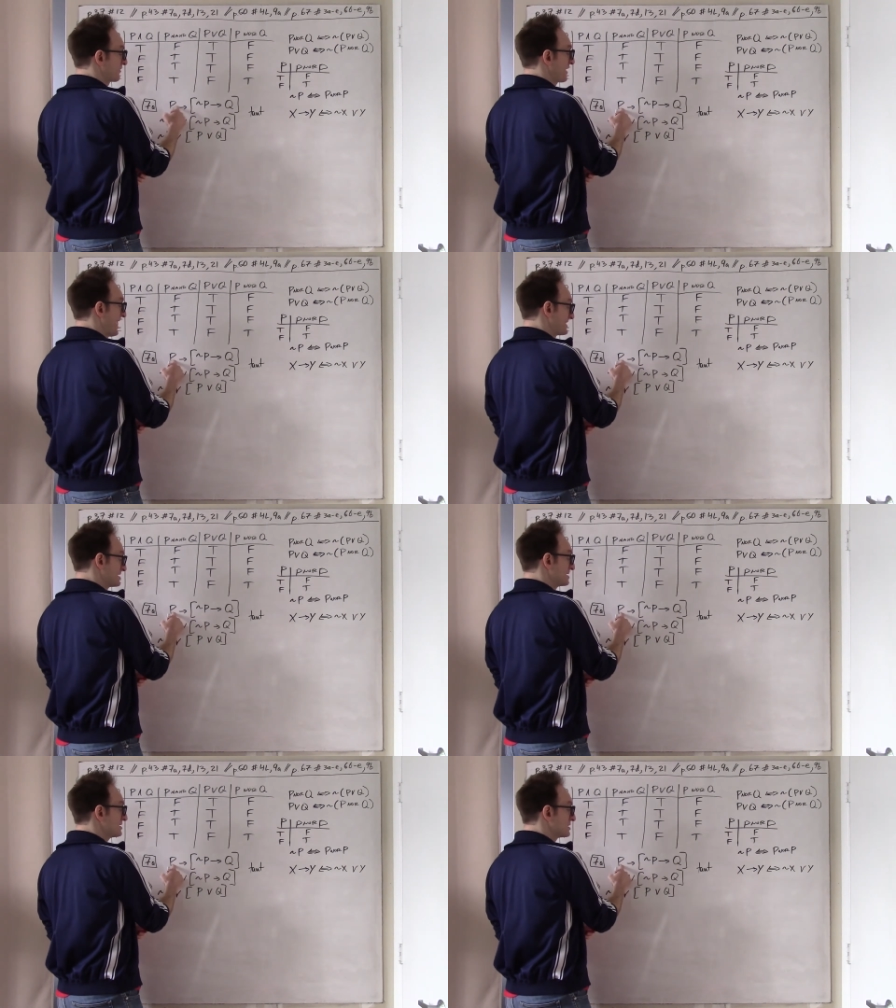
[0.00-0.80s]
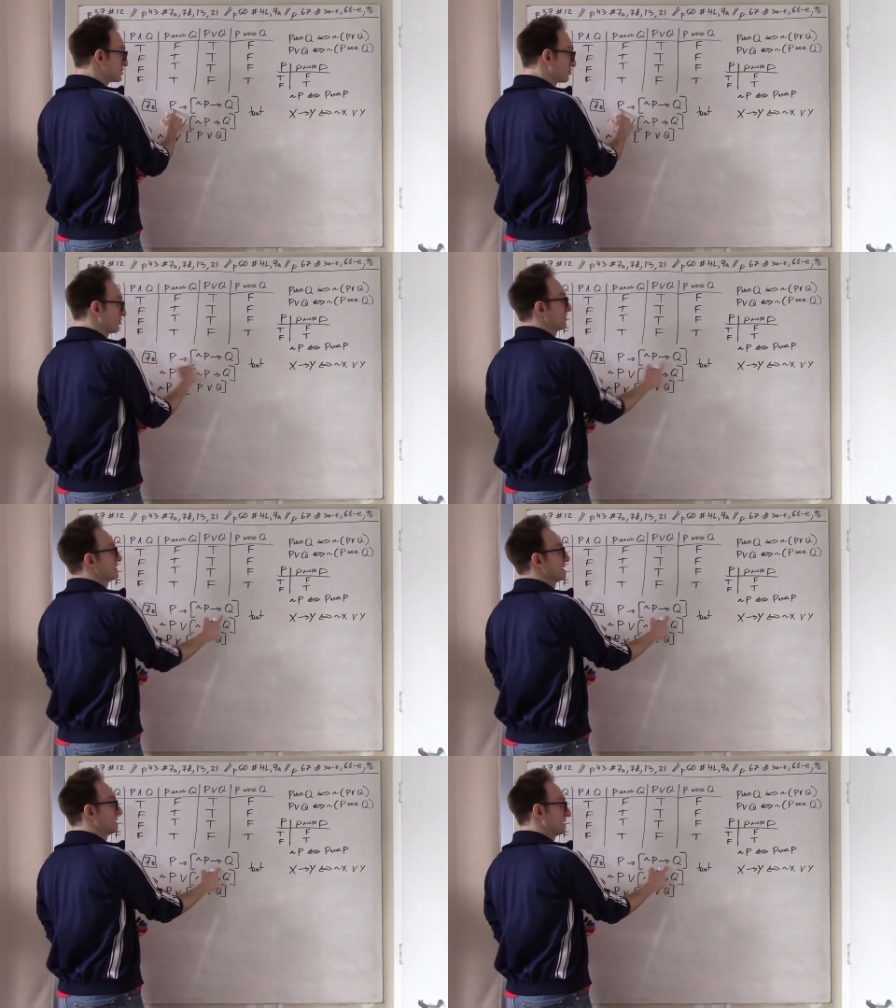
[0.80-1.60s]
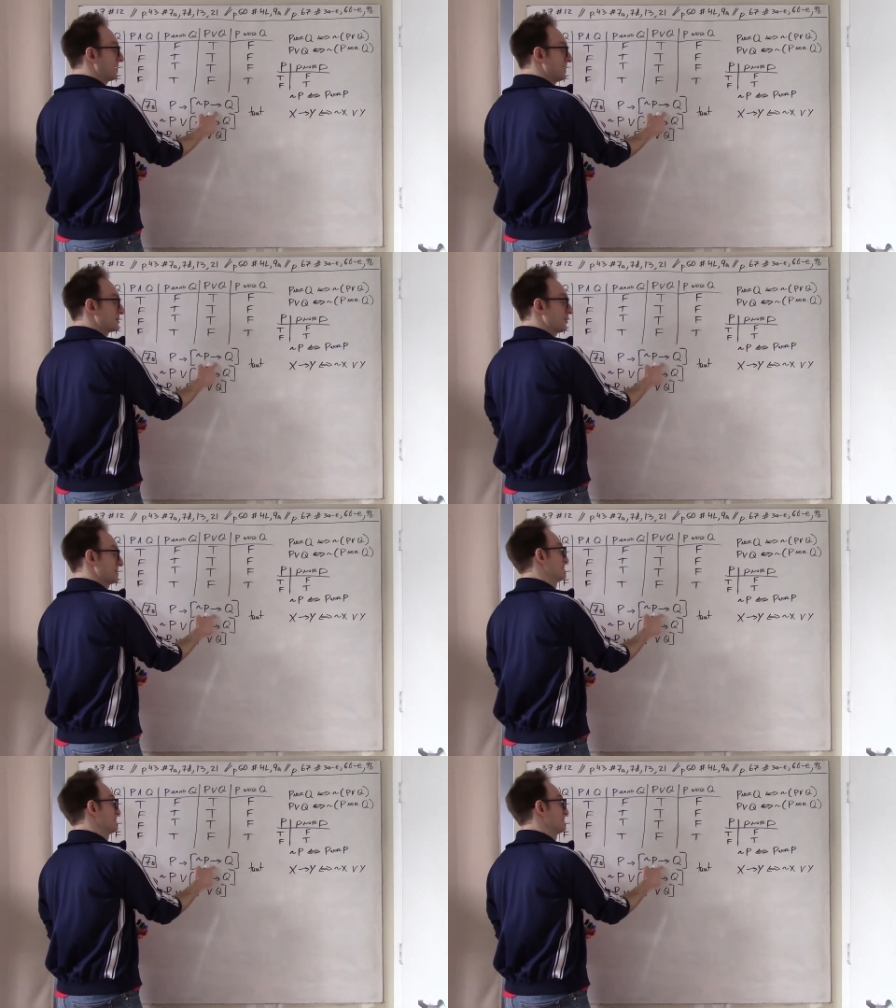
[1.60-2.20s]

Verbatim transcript: if the antecedent is true and the consequent is